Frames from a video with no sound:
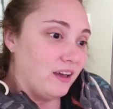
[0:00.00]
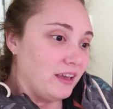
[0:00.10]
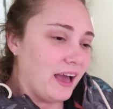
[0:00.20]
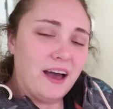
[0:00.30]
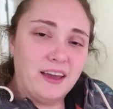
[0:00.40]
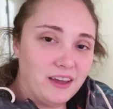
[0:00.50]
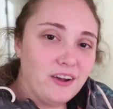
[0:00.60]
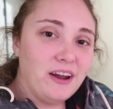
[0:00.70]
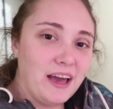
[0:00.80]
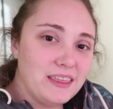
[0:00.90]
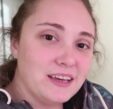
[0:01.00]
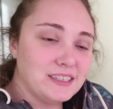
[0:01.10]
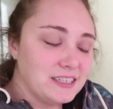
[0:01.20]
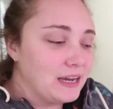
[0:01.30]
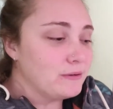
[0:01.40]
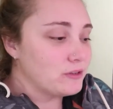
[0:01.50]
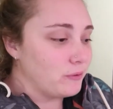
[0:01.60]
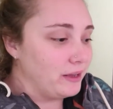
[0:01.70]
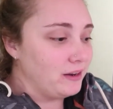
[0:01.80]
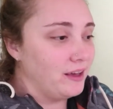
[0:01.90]
yeah, you know what, I think today was a
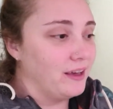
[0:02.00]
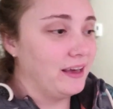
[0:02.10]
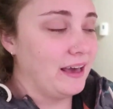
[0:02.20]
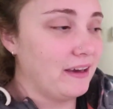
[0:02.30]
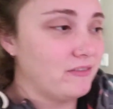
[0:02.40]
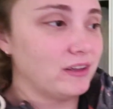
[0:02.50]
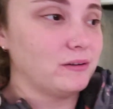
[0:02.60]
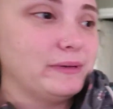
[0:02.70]
win. I have little